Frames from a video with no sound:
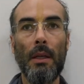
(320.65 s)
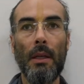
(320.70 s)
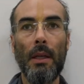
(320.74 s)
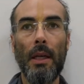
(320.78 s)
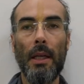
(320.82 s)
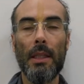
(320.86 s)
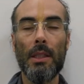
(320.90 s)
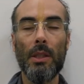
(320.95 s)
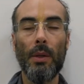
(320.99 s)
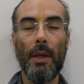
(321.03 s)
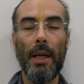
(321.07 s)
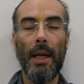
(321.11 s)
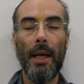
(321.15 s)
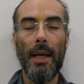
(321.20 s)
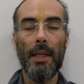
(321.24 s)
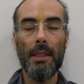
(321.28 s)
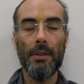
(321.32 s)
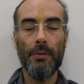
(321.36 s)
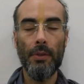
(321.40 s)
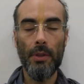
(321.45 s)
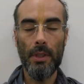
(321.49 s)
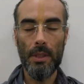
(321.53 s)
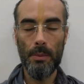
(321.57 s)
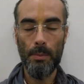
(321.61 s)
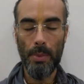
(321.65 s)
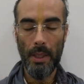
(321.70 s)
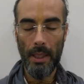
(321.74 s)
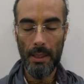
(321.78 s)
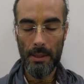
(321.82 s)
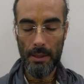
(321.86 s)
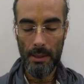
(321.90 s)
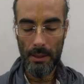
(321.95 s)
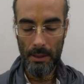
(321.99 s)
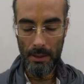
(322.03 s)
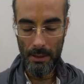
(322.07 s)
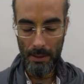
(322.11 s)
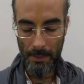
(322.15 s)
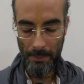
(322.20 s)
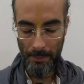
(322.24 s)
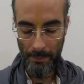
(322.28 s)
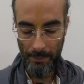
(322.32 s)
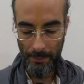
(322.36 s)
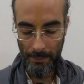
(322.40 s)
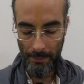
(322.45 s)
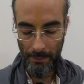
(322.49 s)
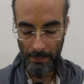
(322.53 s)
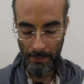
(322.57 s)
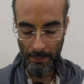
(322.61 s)
And so I ask for his blessings.
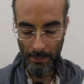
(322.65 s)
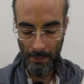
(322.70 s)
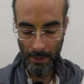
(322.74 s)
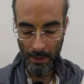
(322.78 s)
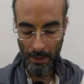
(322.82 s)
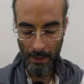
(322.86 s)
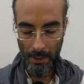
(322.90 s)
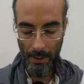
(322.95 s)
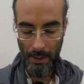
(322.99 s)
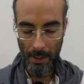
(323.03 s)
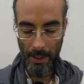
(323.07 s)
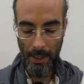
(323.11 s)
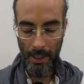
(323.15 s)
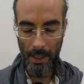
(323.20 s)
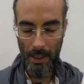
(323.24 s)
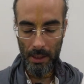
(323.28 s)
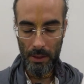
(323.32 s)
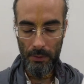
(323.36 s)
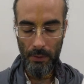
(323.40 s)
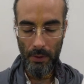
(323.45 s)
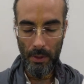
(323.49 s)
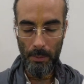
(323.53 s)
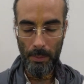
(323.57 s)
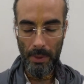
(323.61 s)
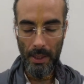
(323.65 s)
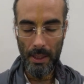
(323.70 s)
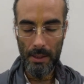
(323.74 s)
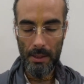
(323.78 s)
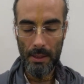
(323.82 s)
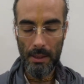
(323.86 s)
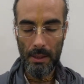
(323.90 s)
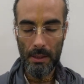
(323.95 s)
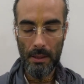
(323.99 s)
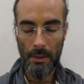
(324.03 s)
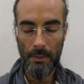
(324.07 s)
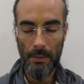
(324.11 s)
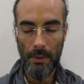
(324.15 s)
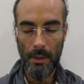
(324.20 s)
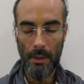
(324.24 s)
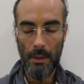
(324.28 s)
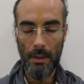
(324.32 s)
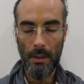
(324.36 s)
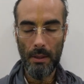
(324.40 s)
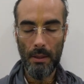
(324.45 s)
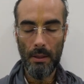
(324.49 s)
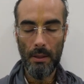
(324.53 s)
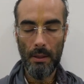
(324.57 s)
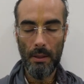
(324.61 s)
I ask for the blessings of
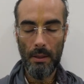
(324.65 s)
a